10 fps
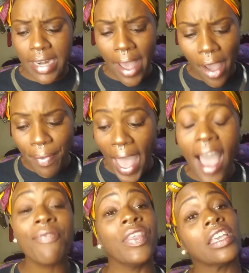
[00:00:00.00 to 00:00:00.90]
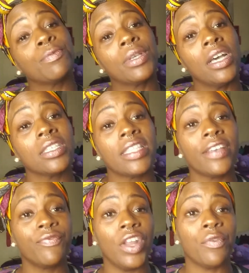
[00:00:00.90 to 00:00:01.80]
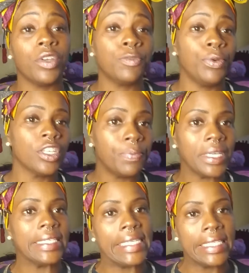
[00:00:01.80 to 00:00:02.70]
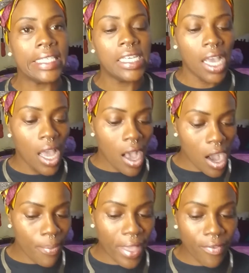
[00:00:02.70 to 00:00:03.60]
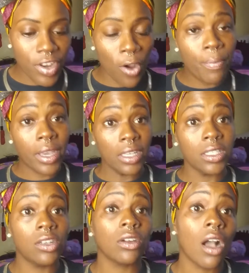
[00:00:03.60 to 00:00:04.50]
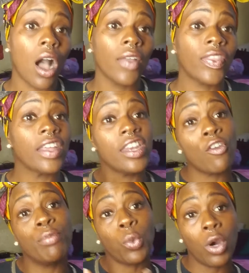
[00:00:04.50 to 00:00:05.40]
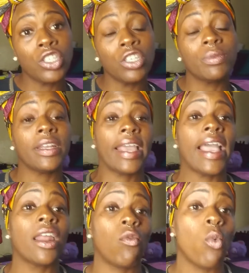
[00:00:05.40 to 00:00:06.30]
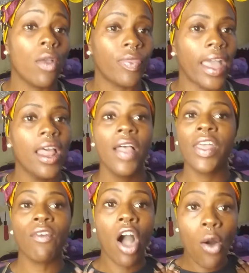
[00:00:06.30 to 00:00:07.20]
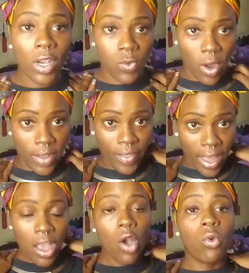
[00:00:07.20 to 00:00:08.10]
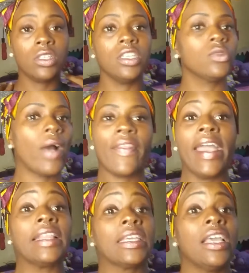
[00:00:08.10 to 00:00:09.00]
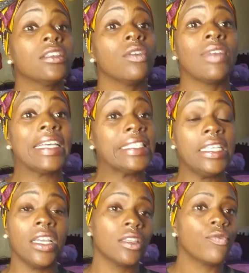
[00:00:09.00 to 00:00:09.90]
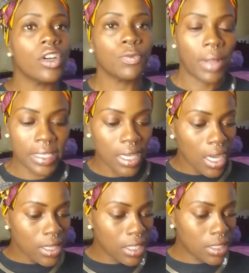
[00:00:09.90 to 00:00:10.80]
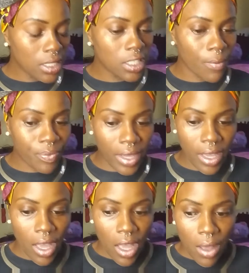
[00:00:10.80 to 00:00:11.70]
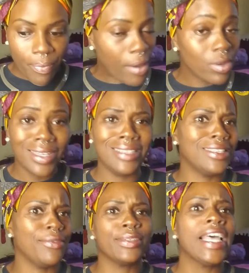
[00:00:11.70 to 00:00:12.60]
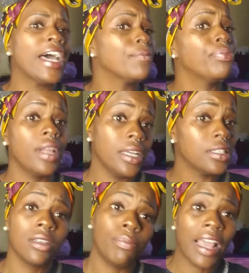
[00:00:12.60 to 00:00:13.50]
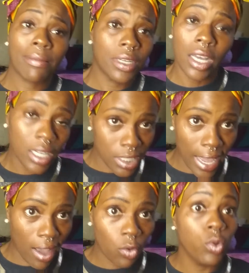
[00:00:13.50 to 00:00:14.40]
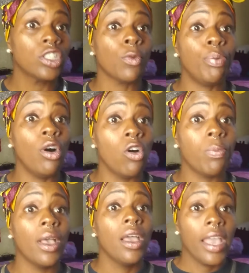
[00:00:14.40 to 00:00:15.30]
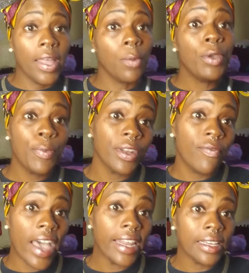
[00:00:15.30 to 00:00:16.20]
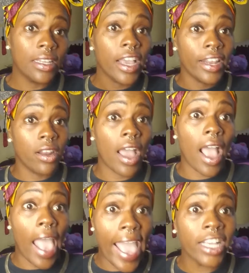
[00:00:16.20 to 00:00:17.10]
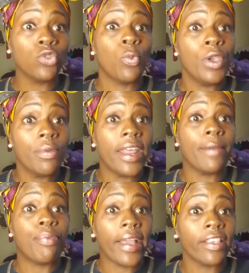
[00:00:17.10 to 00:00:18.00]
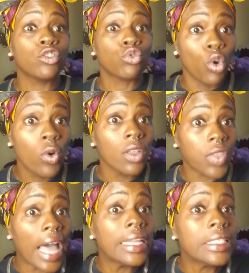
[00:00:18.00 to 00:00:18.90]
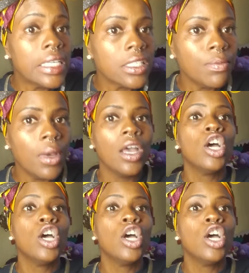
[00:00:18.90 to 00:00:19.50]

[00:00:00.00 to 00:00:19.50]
I think it's because they've never experienced being deity. They've never been considered God. They've never been worshipped, and they kind of want that. They've always wanted that, which is why they had the Council of Nicaea in the first place. This is something they were tired of planting the Black Madonna and Child, which the Pope and the people in the Vatican and actual people that practice true Catholicism,